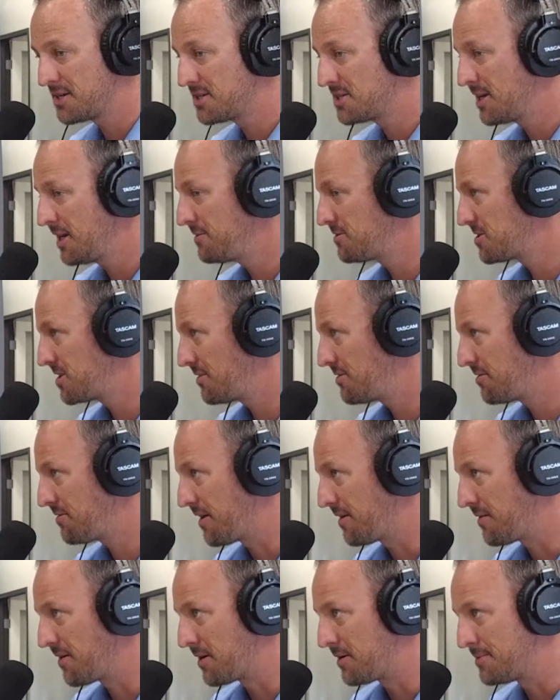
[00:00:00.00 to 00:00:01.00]
You're going to save
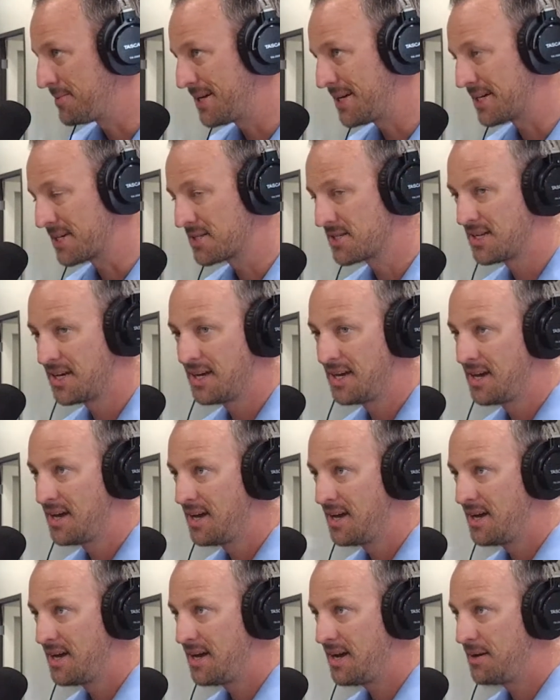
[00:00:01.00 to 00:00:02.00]
seventy-five hundred bucks
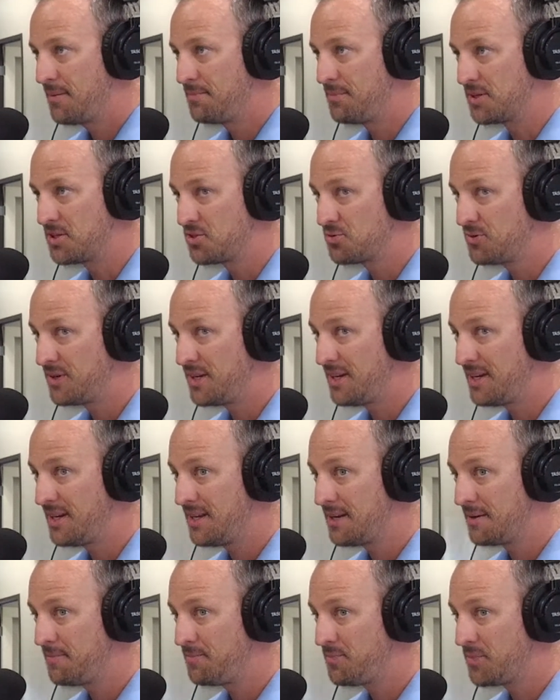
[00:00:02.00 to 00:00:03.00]

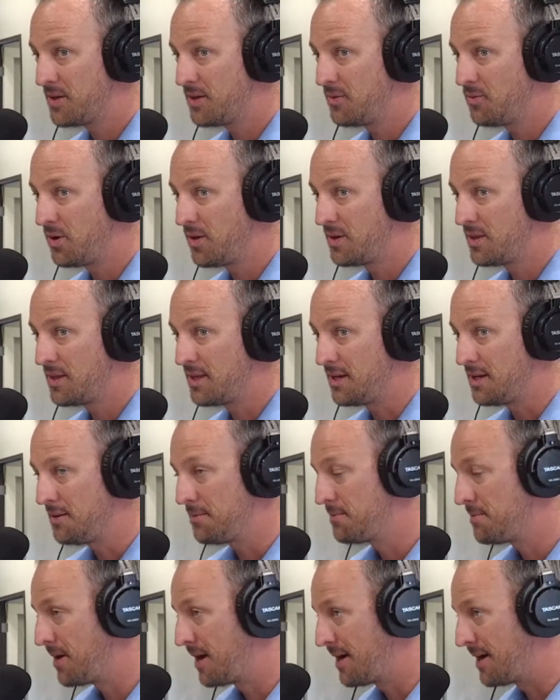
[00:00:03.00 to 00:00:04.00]
between
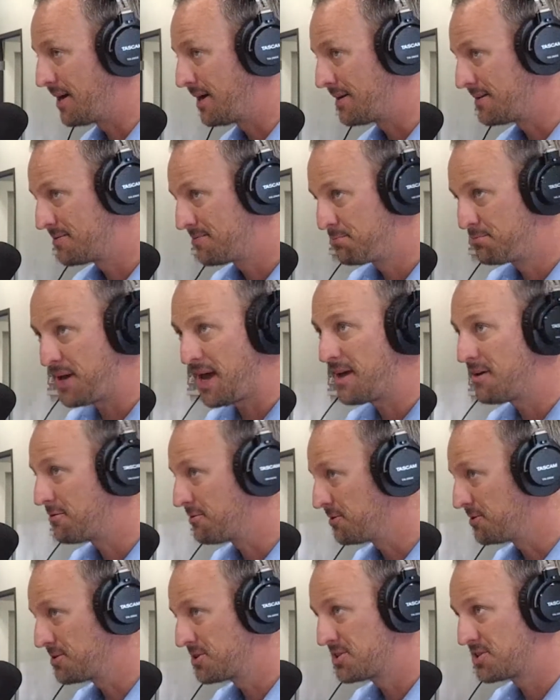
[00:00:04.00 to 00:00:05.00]
the uh,
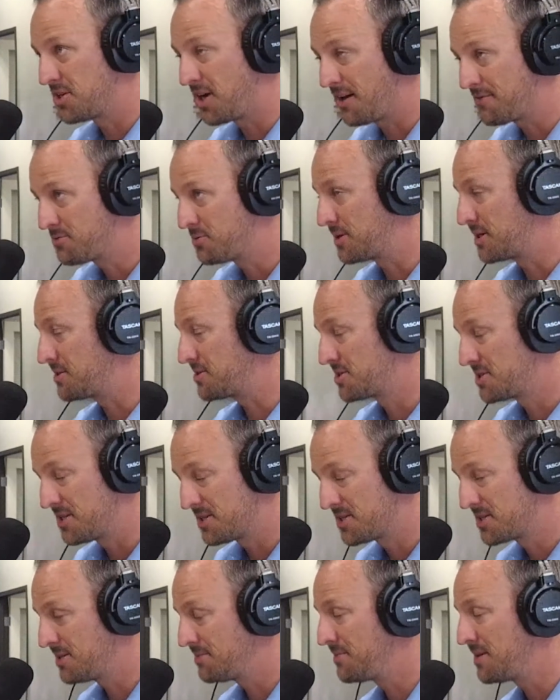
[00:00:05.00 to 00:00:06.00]
payroll software
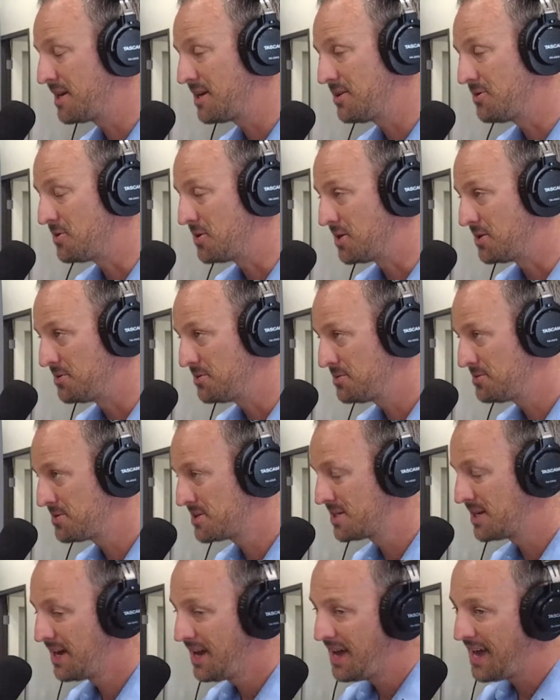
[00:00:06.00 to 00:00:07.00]
system that you
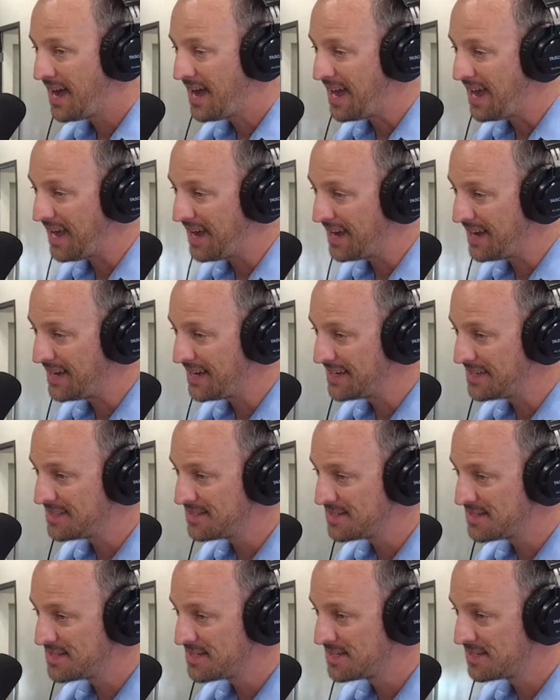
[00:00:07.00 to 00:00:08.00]
use
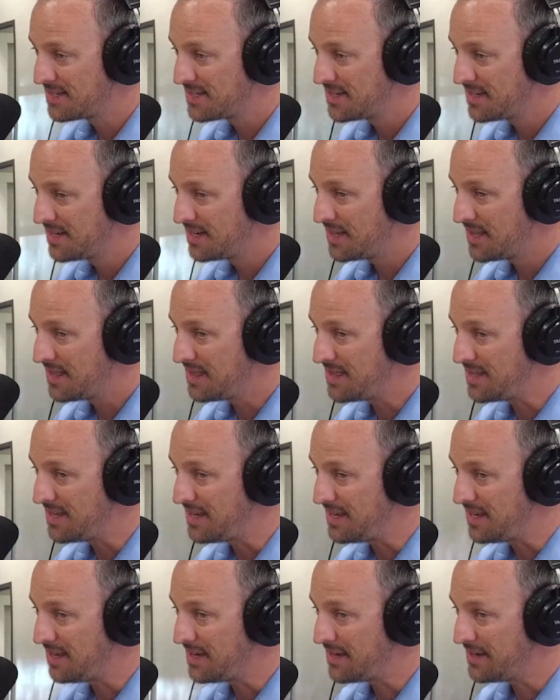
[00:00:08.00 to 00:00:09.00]
and
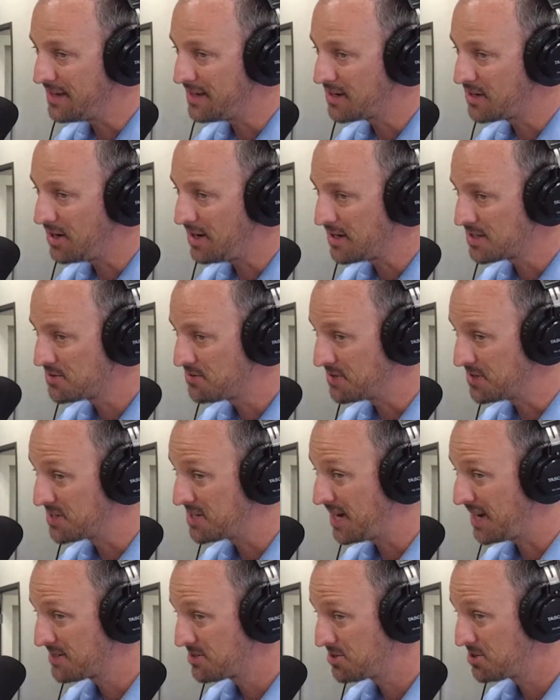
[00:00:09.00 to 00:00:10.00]
the cost for the
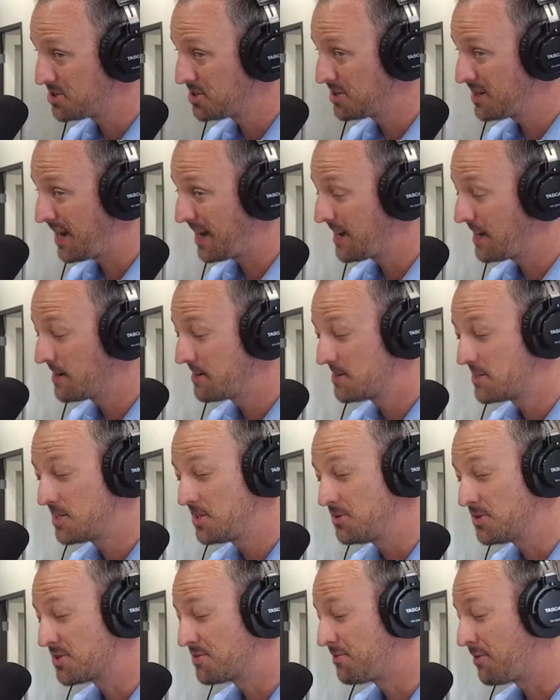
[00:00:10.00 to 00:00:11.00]
tax return. I
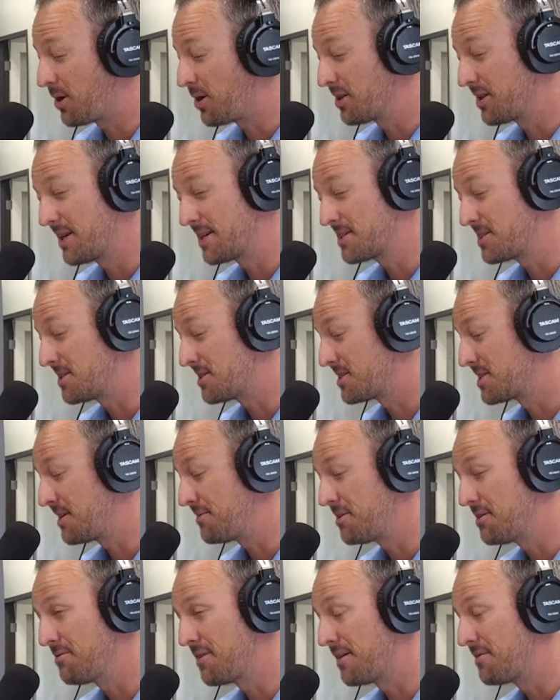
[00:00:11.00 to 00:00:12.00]
guarantee you is far less than
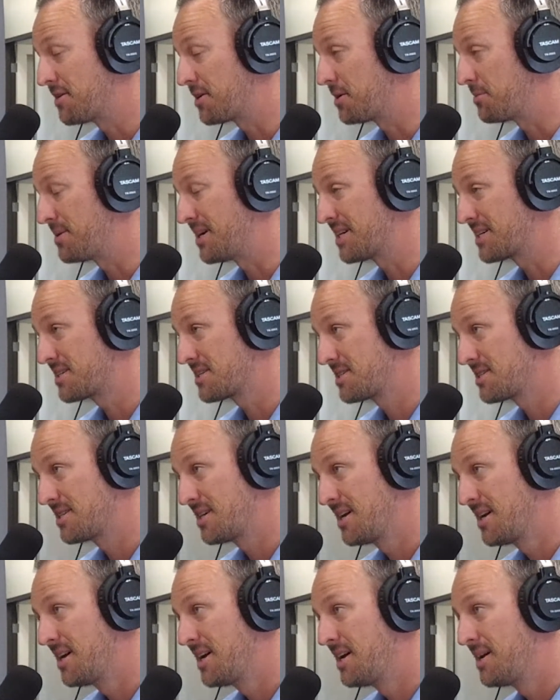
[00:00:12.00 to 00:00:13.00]
seventy-five hundred bucks.